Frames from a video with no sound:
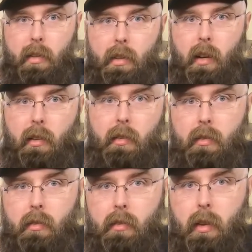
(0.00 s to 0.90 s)
I
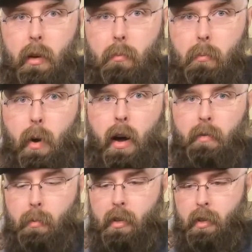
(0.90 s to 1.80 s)
I bought
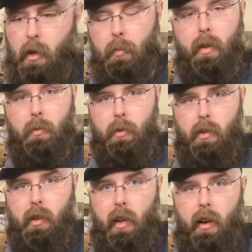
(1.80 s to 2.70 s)
from a gentleman that was
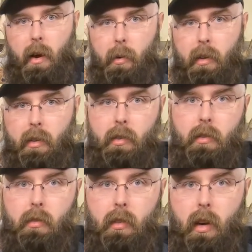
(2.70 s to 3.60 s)
cleaning out
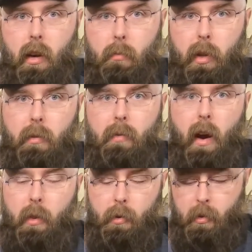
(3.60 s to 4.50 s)
his, I believe,
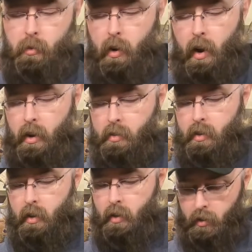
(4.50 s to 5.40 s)
father's garage.
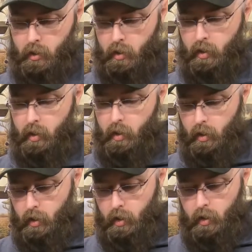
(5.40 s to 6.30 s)
And
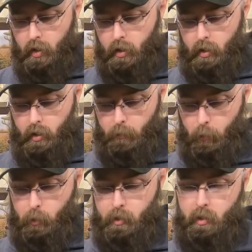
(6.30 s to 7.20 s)

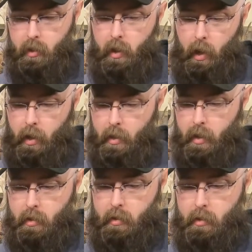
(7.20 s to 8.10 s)
unfortunately,
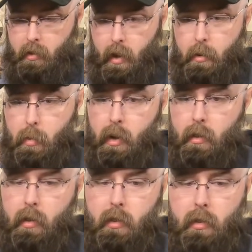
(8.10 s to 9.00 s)
this had
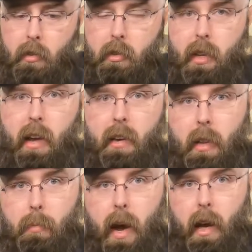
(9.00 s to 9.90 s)
been set in
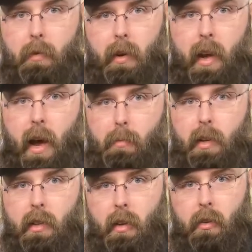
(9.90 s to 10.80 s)
the back of a
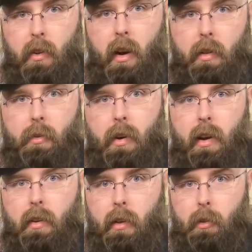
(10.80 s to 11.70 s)
cabinet in the garage
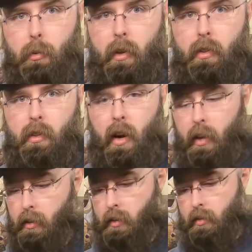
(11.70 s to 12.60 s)
right next to a
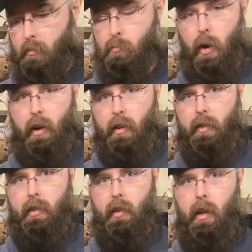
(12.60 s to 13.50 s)
giant
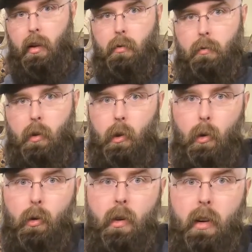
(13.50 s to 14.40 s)
bucket of
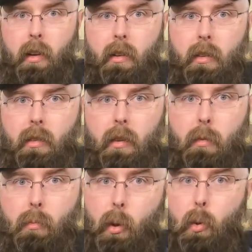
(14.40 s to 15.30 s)
chlorine
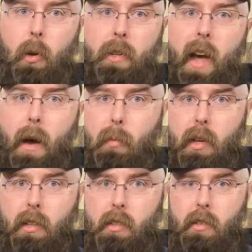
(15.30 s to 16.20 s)
pool
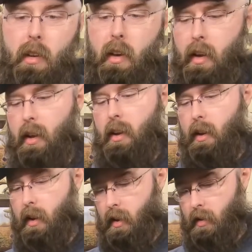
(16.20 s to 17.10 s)
tablets.
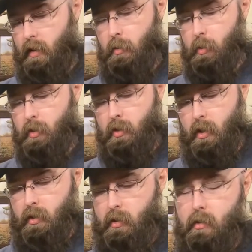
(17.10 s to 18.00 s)
And it was
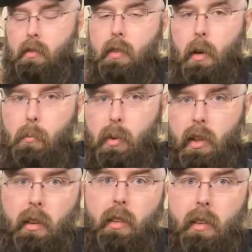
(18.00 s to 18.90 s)
just
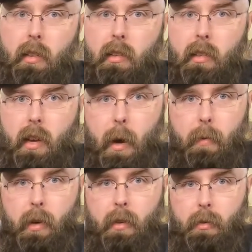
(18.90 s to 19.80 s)
completely
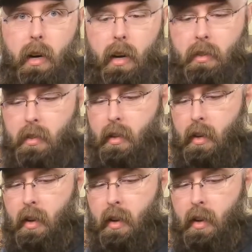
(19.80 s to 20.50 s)
covered in rust.